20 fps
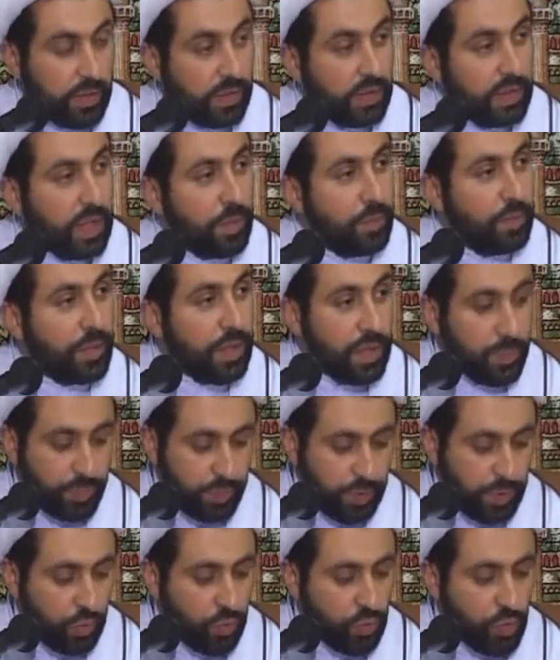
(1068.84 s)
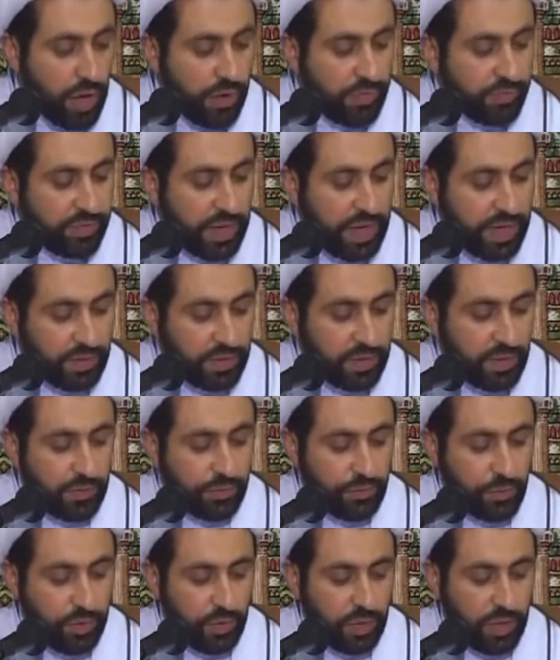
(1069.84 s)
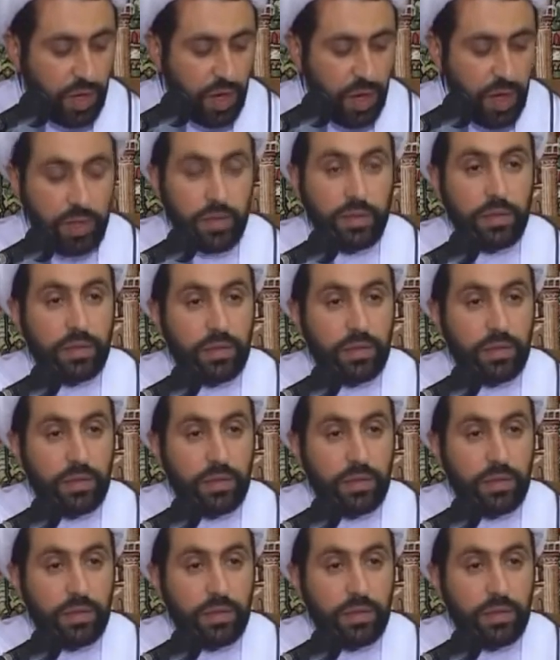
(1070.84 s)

The people who are waiting for God